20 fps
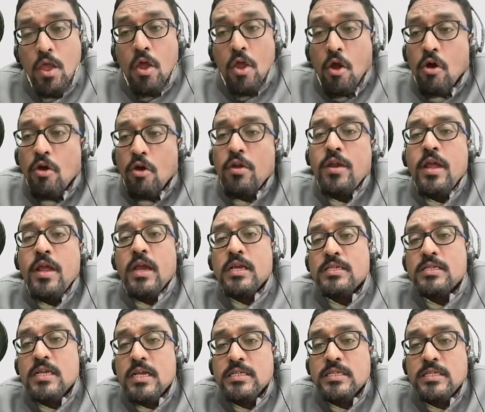All India
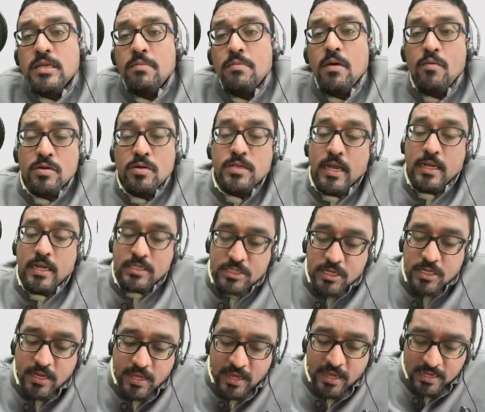Kisan Sabha was
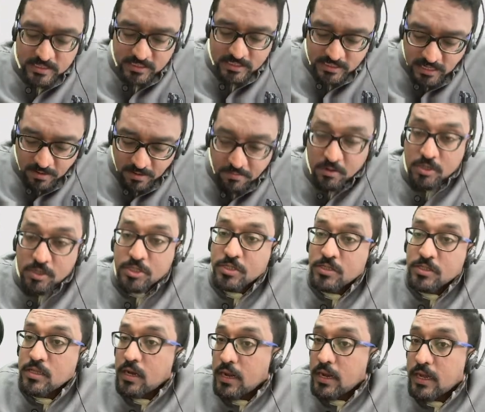actually established
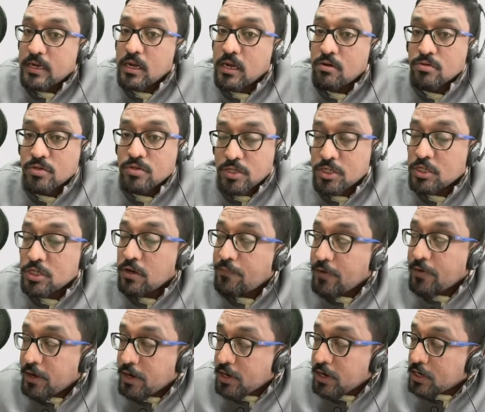in the Lucknow session of
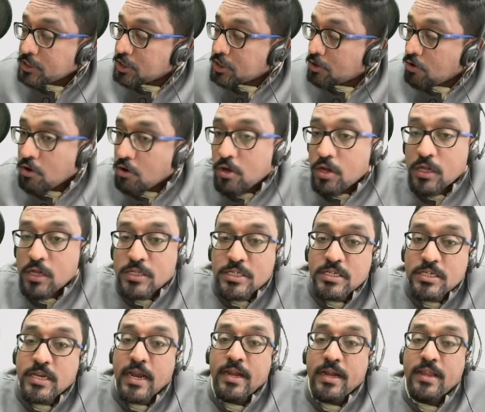Indian National Congress
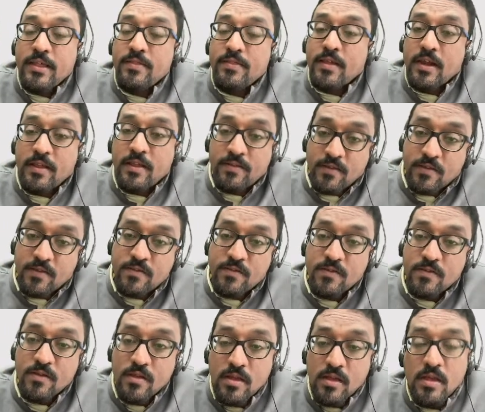in 1936.
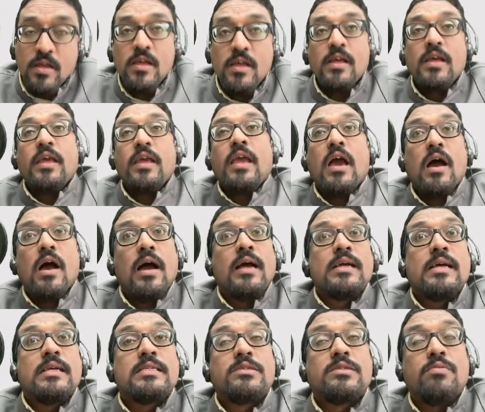
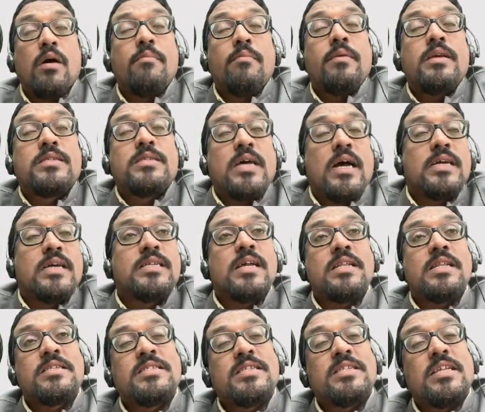Swami
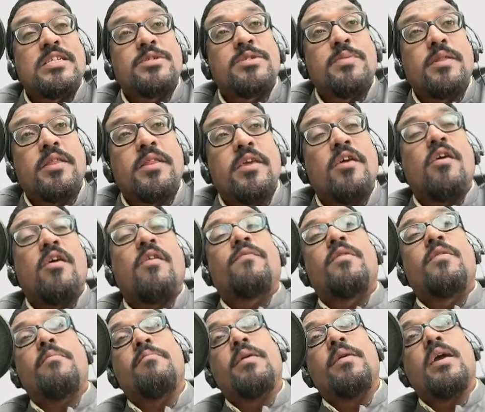Sahajanand Saraswati of
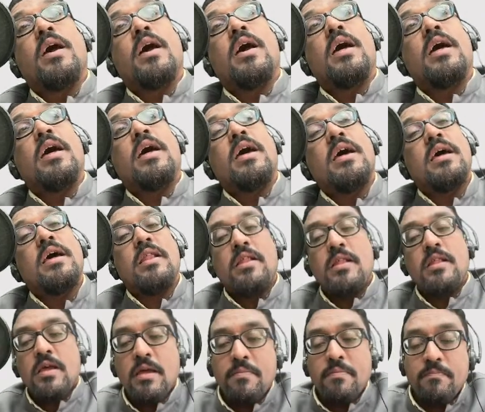the
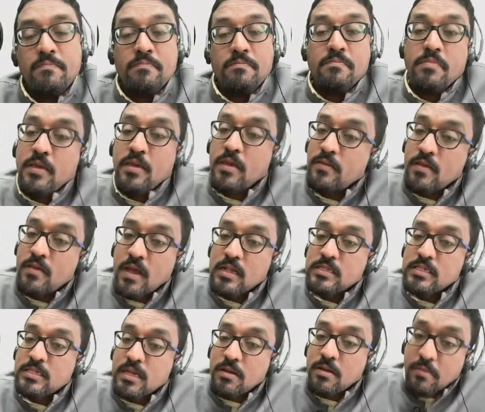Bihar
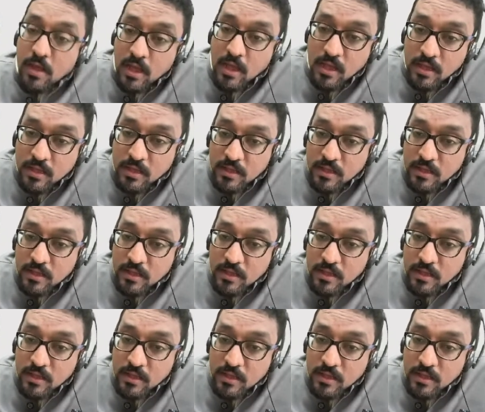Kisan Sabha,